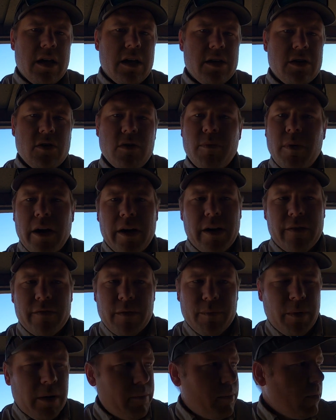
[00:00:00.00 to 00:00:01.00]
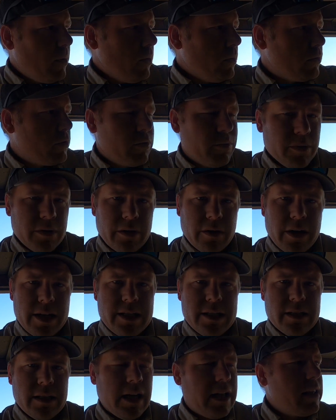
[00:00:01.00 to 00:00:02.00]
You'd probably have to pump a whole tube of
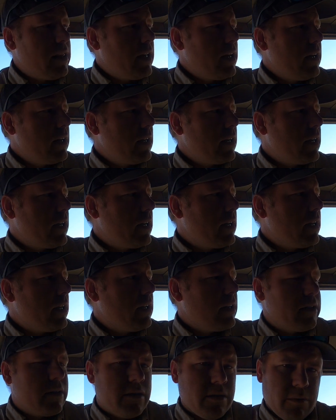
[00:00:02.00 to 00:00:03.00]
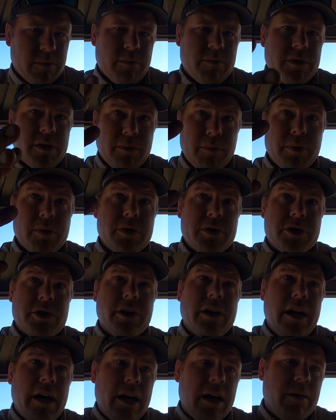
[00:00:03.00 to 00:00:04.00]
grease in that thing to get it to push
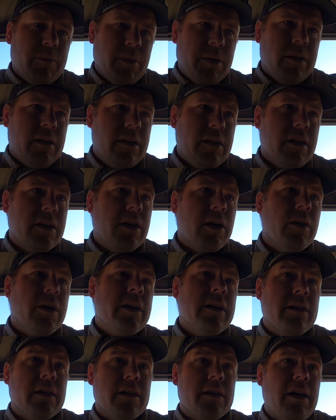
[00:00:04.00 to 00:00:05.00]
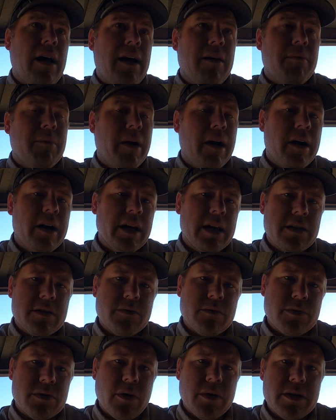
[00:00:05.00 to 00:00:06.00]
up, you know, into the top bearing, because it
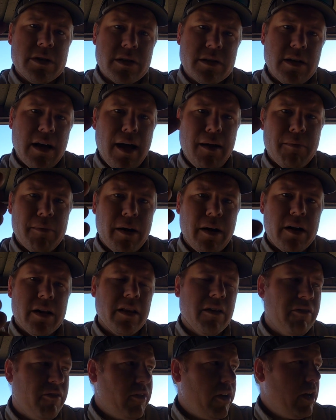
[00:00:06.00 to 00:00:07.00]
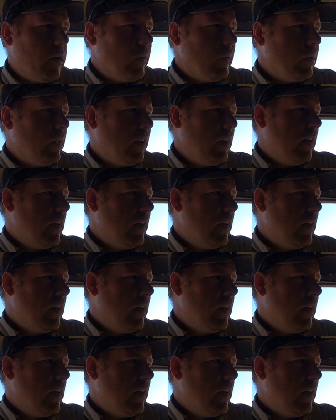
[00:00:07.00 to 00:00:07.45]
was always the top bearing that failed.